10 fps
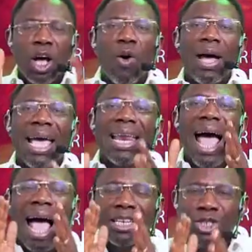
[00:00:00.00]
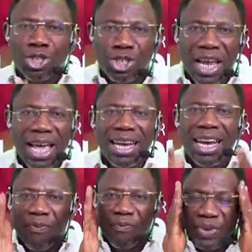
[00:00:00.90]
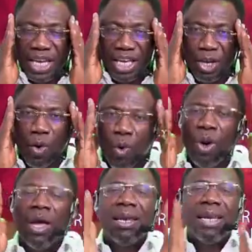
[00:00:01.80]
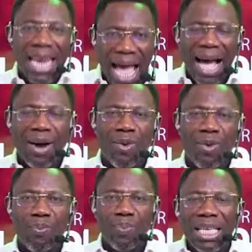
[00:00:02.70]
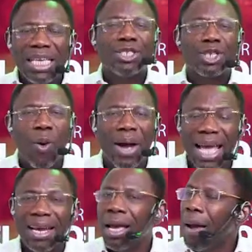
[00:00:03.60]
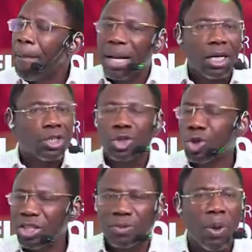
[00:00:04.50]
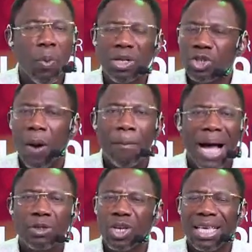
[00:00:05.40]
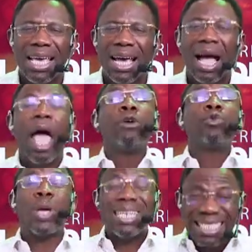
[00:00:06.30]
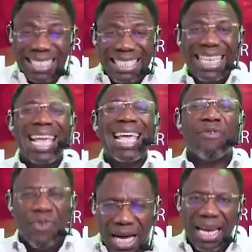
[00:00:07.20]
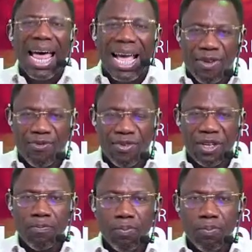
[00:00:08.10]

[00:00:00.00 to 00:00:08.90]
Go ahead and share the video now. Please go ahead, because trust me, what you're about to hear will save a life,